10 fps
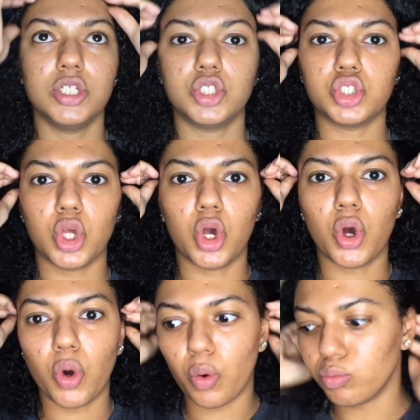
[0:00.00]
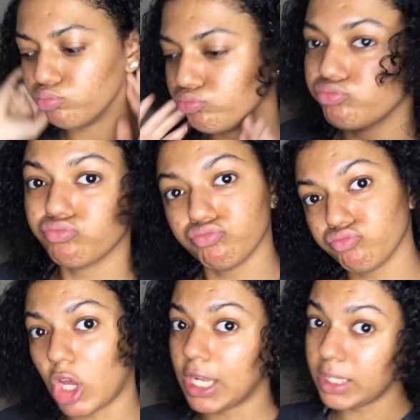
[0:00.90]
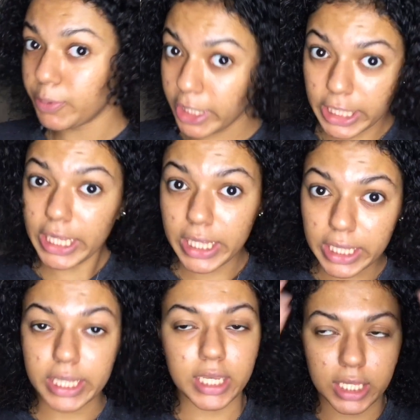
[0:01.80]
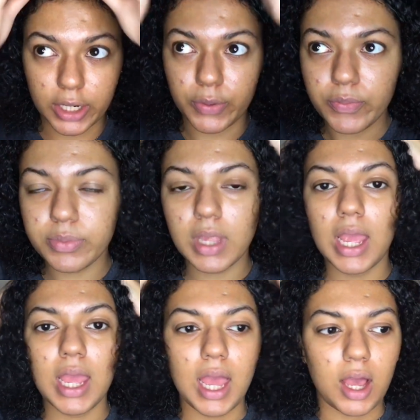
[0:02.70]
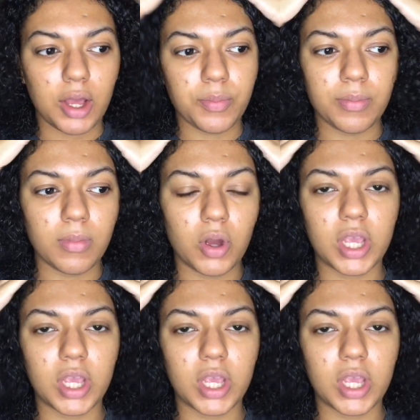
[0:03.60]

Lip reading: So that's pretty good, you know?